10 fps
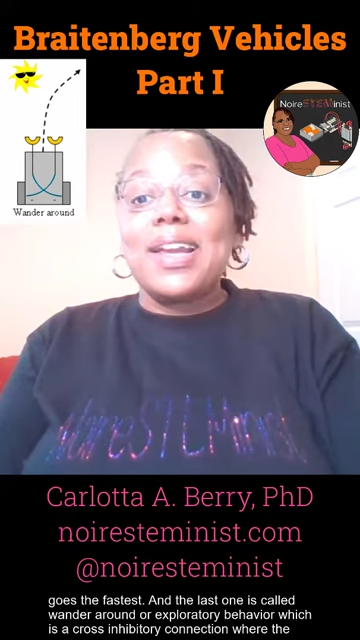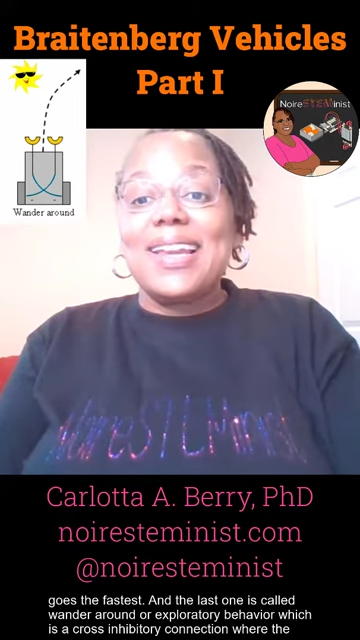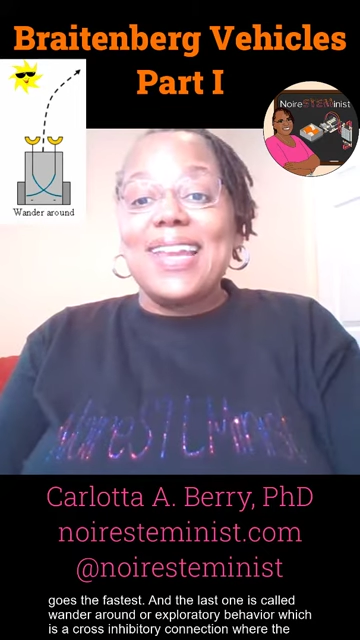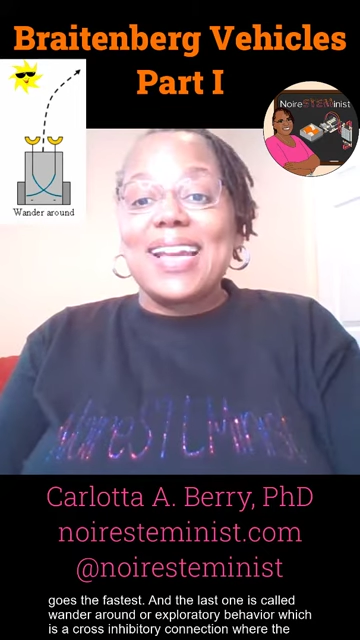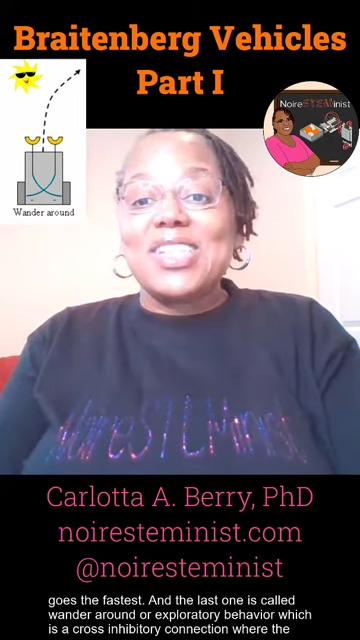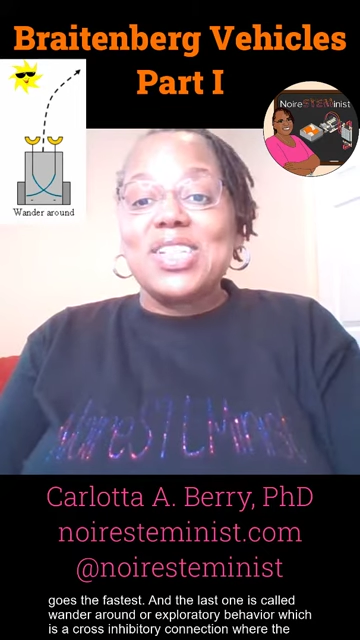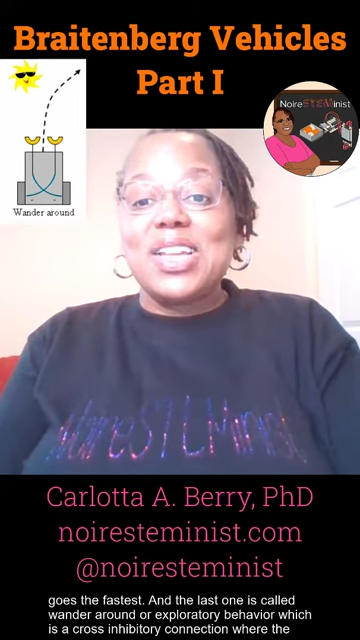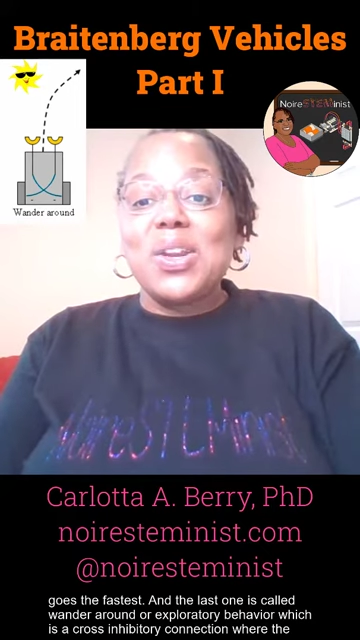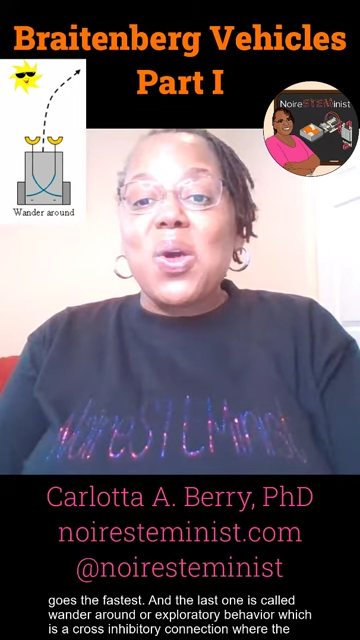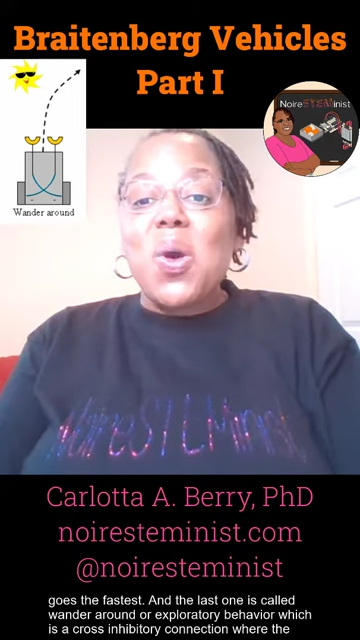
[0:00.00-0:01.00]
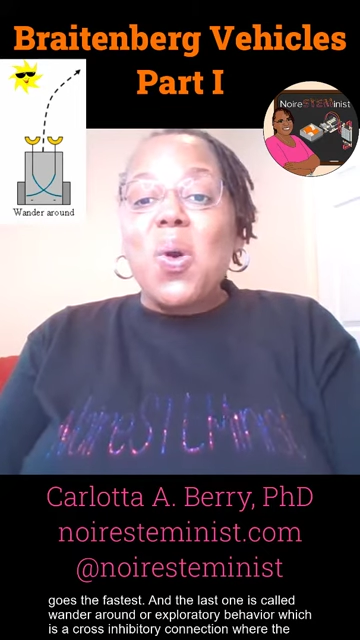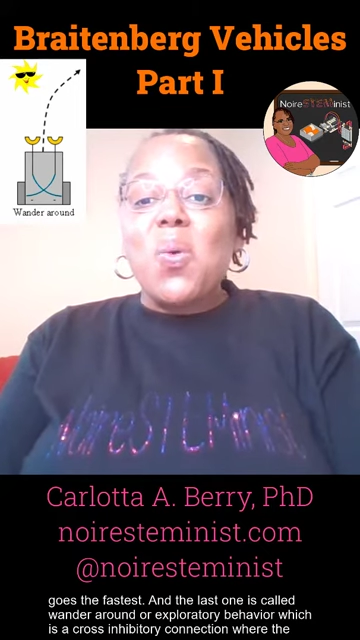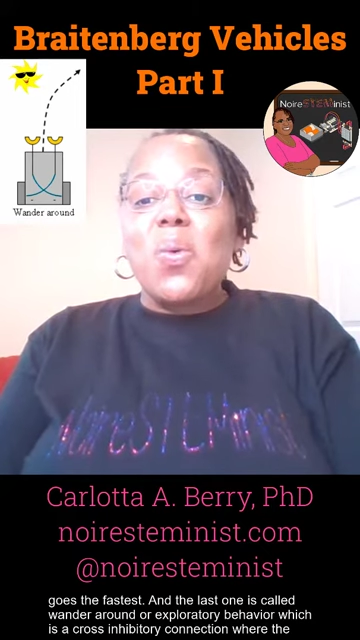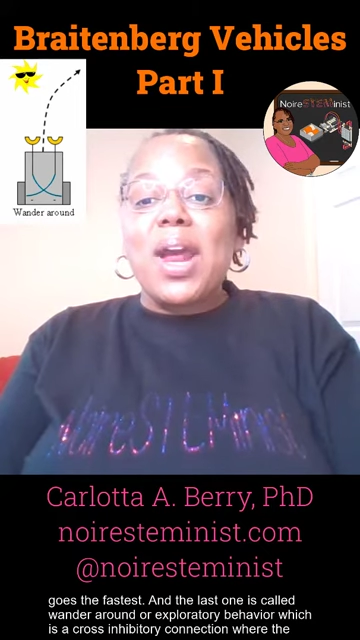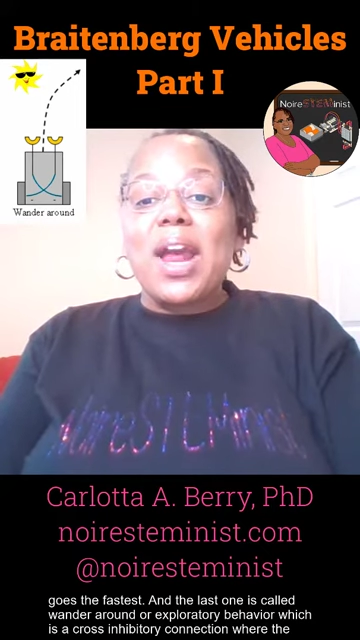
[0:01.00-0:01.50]
connection
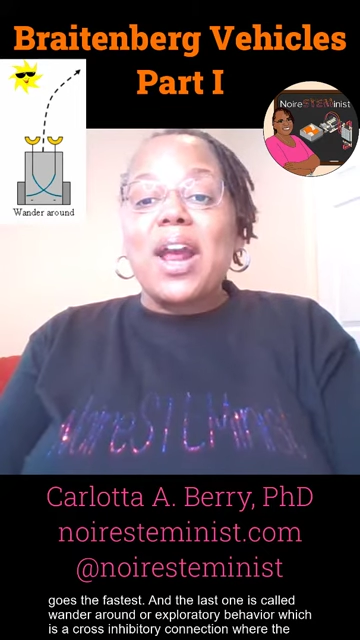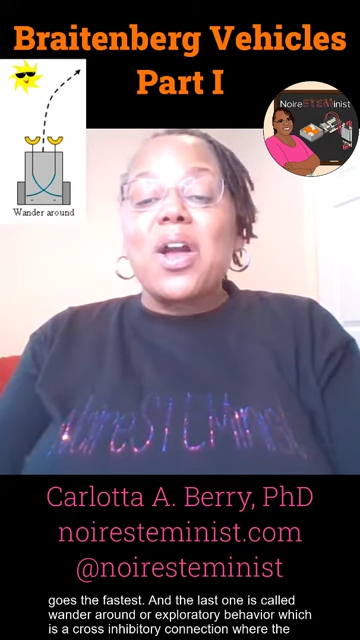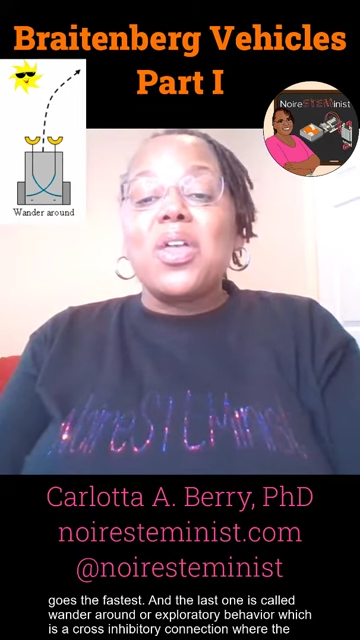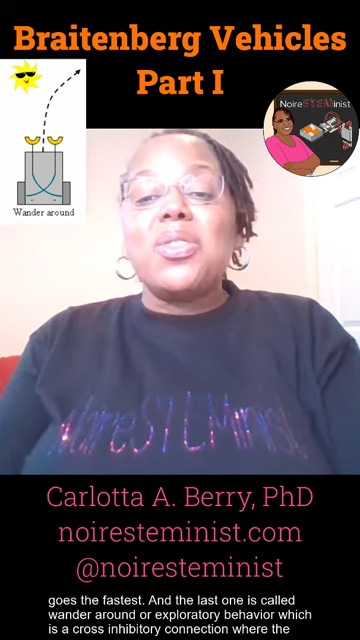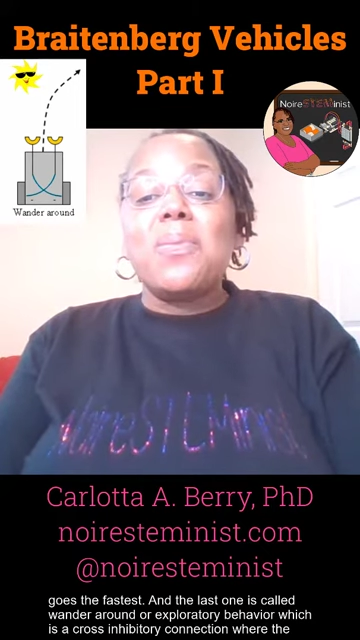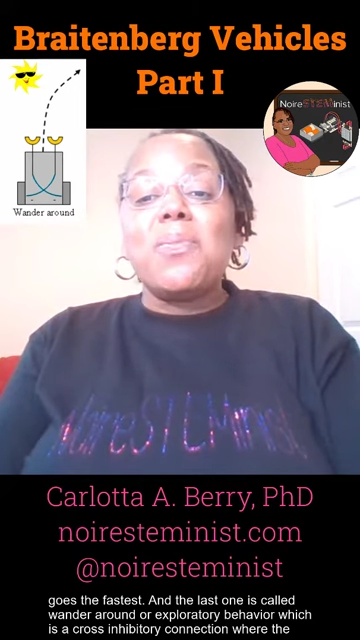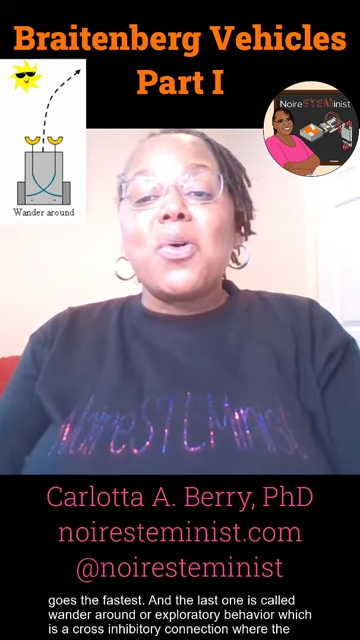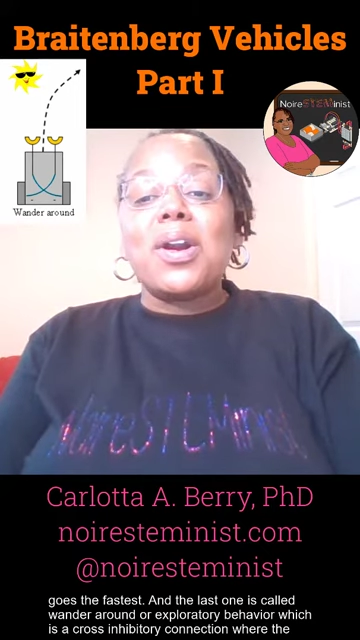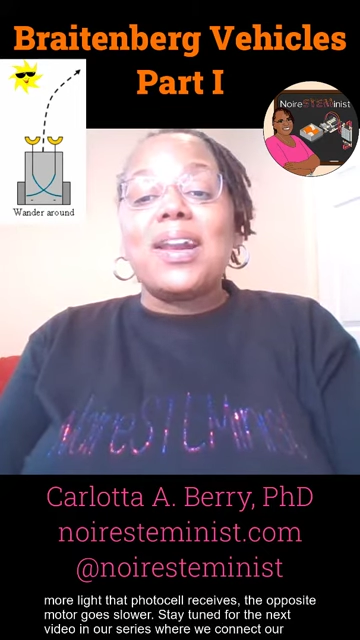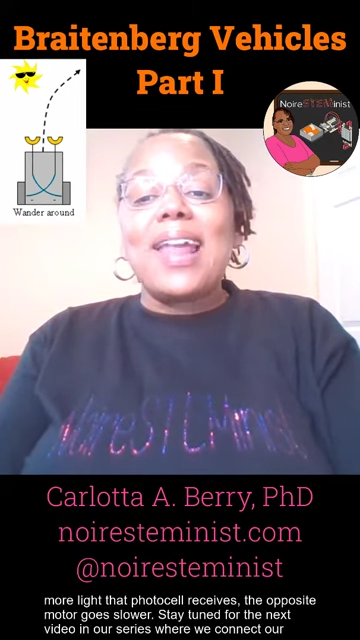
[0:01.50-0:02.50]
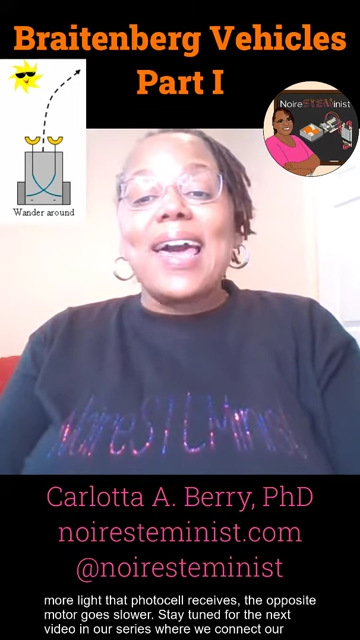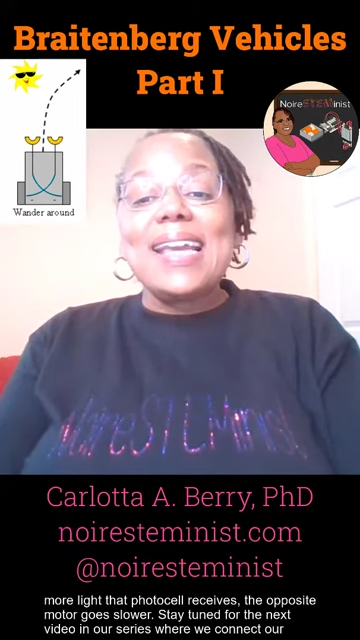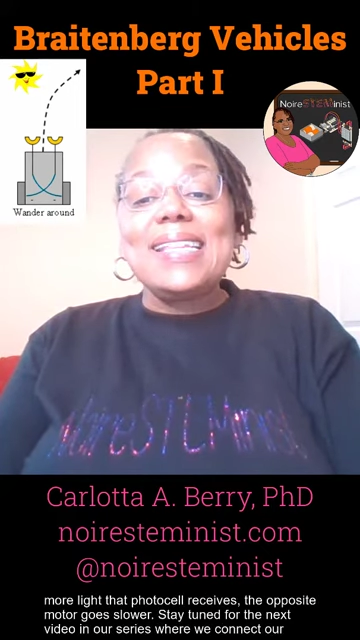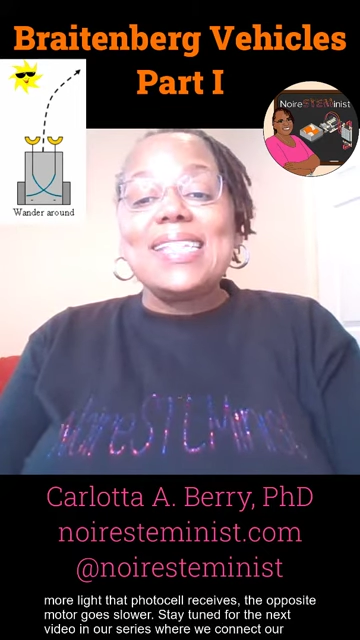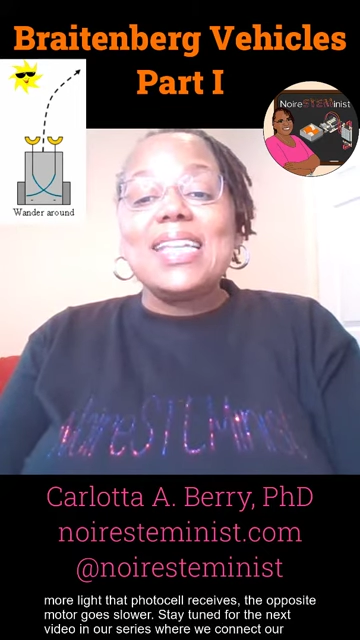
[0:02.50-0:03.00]
where the more light